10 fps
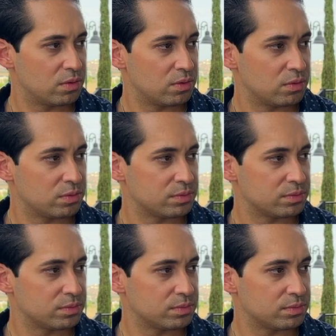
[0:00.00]

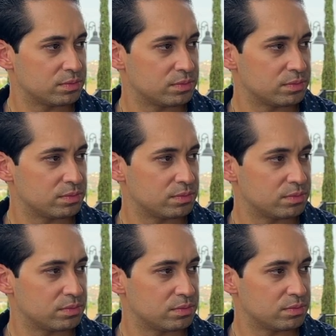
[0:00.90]

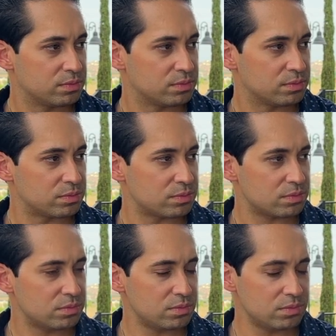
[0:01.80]

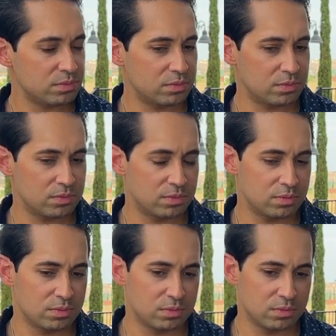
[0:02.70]

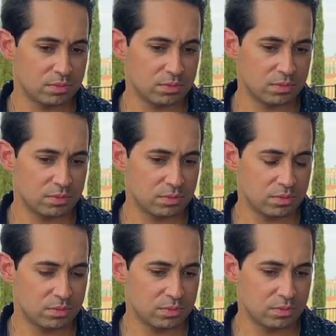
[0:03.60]

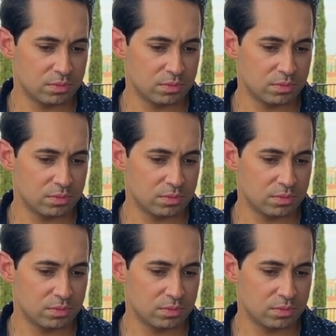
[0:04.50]
(silent)